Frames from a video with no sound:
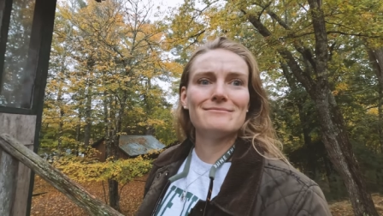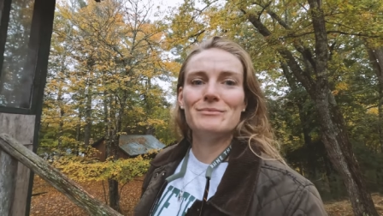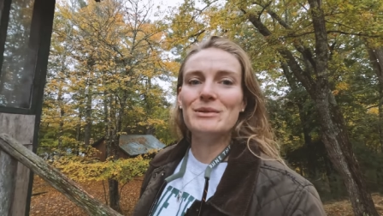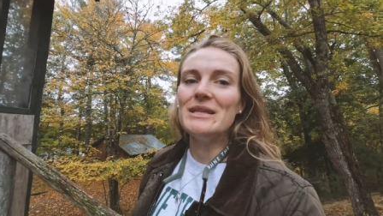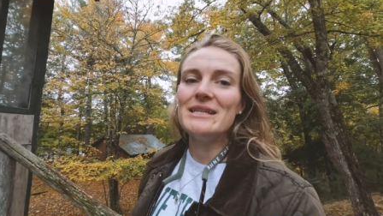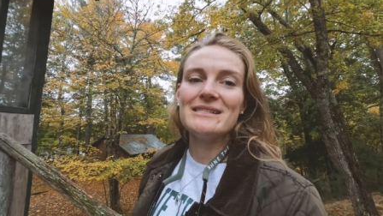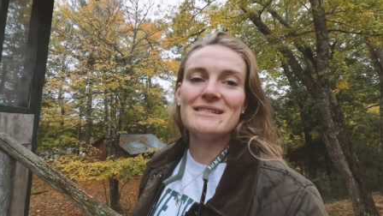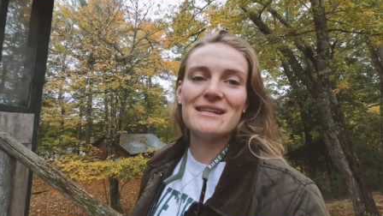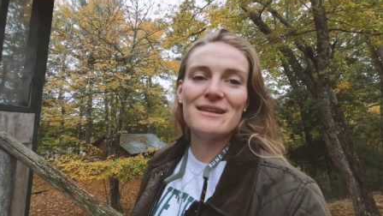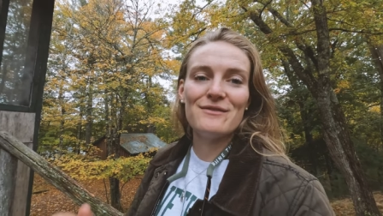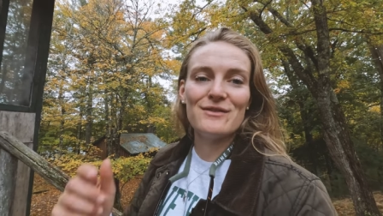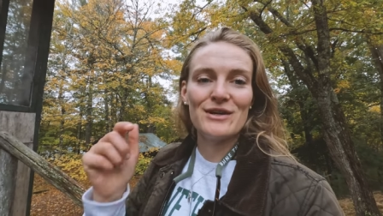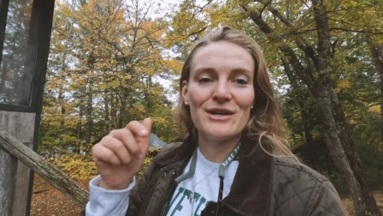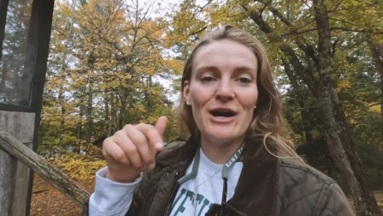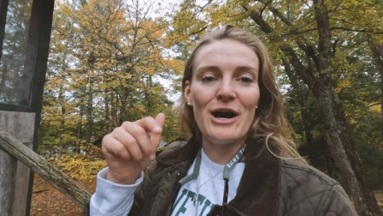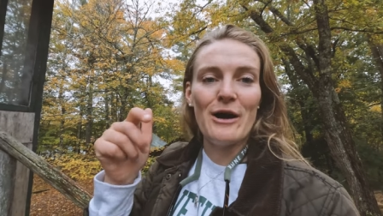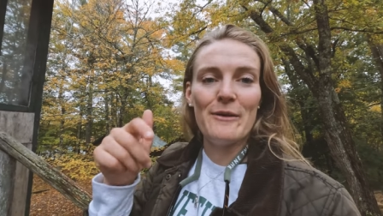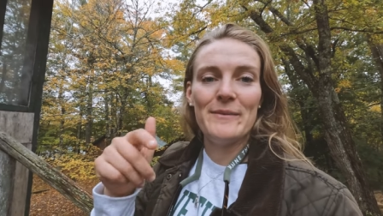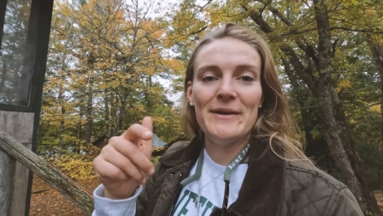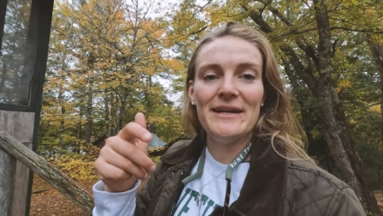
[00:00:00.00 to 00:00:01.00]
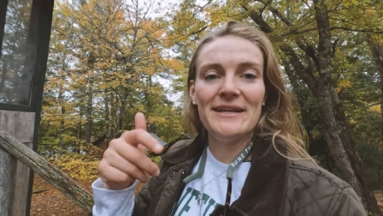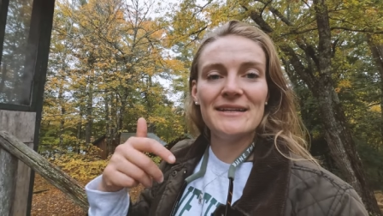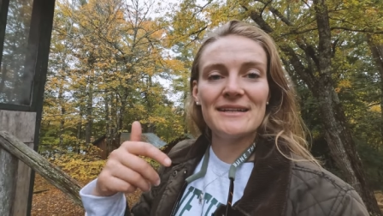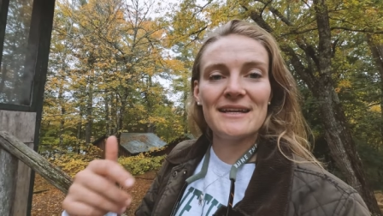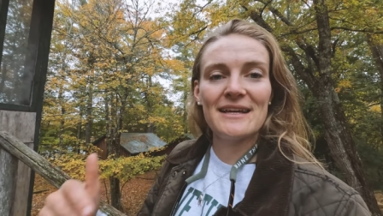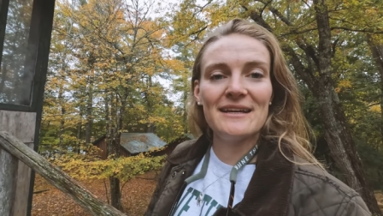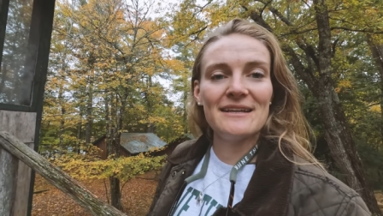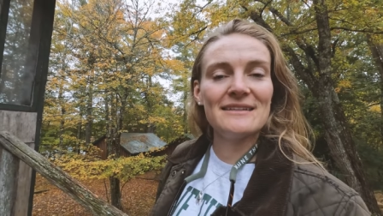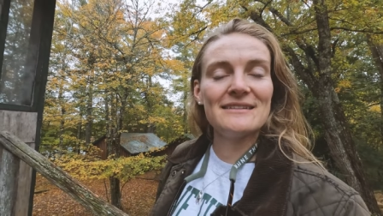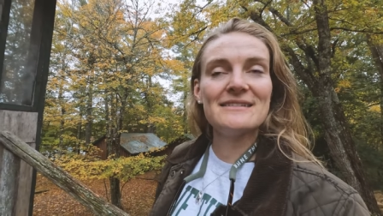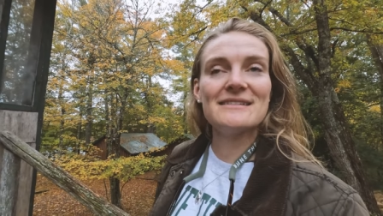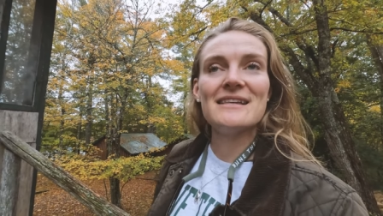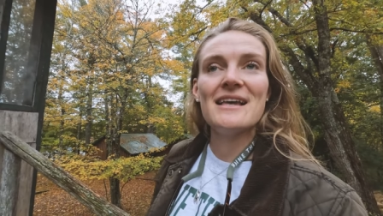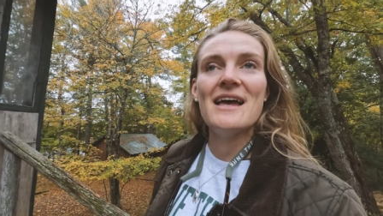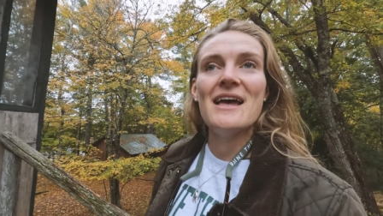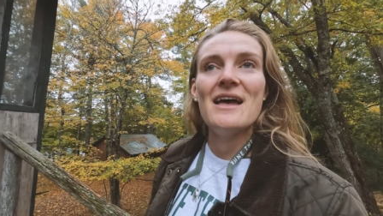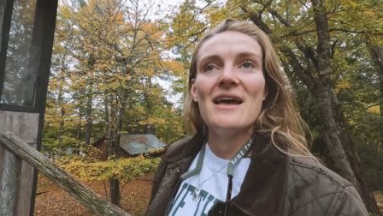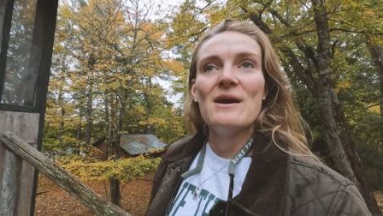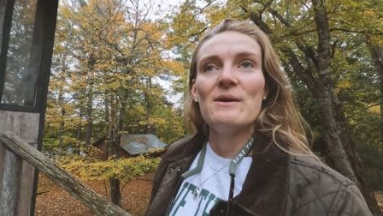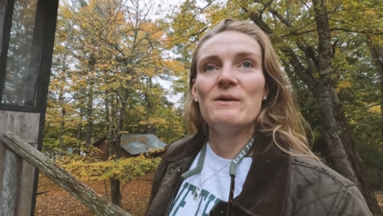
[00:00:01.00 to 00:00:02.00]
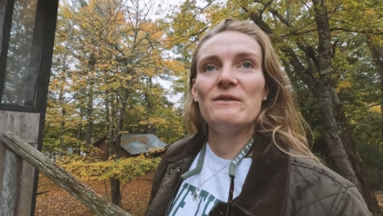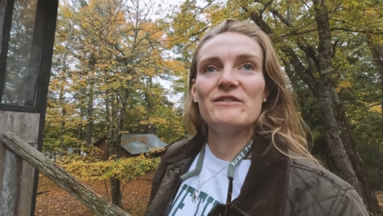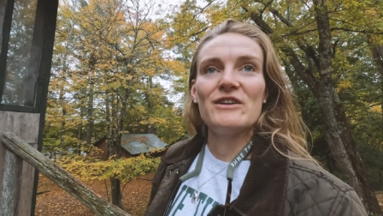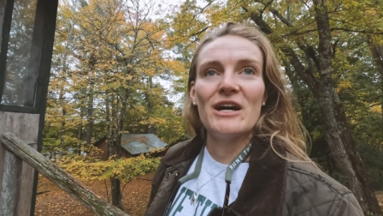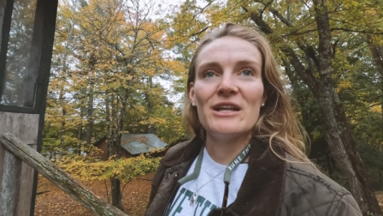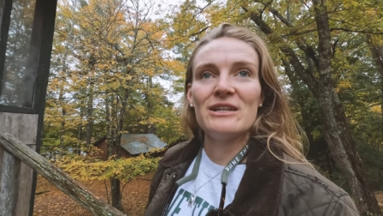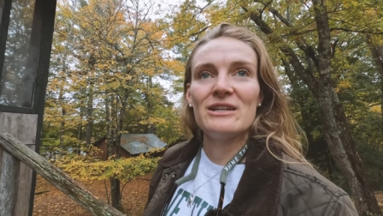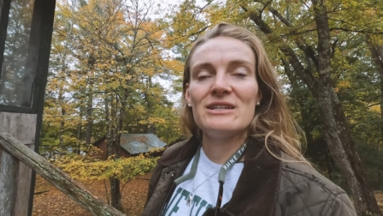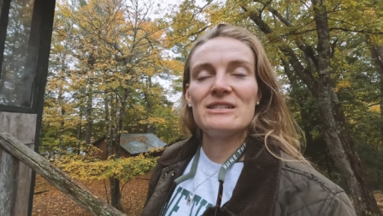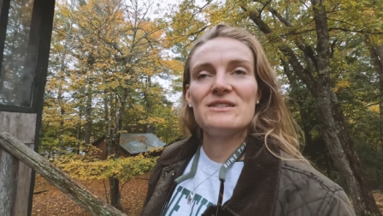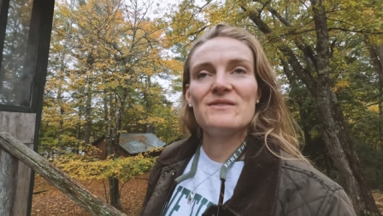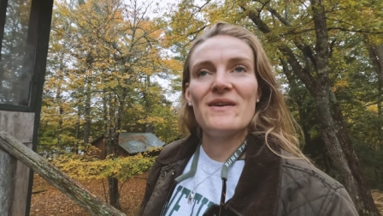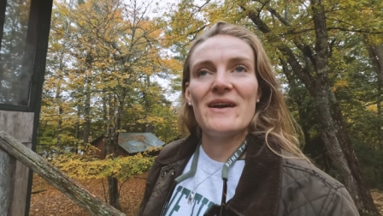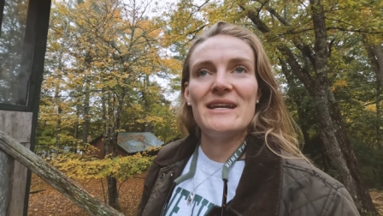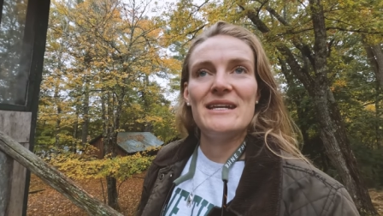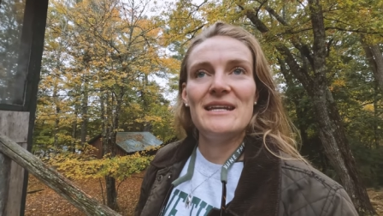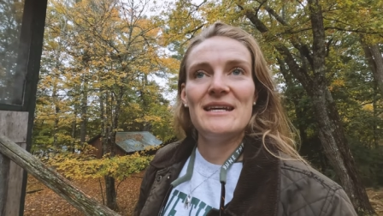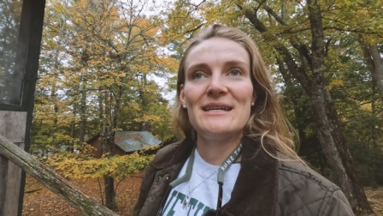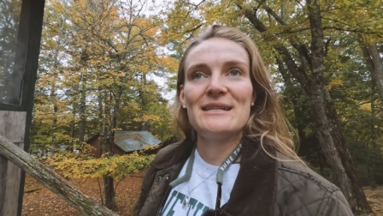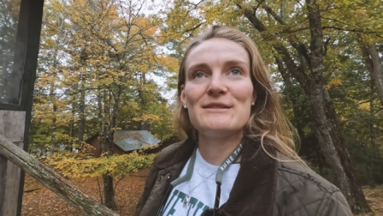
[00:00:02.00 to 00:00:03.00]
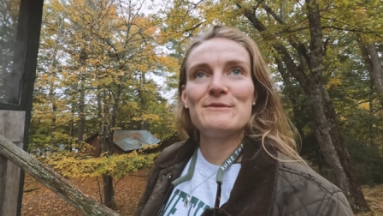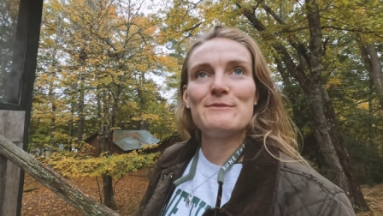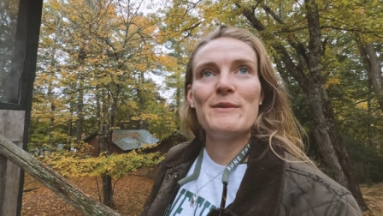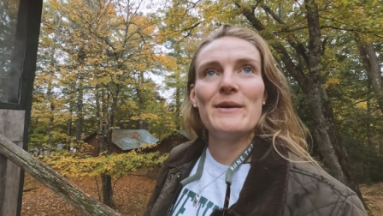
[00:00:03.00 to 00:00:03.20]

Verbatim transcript: please leave a comment because We've got lots of ideas,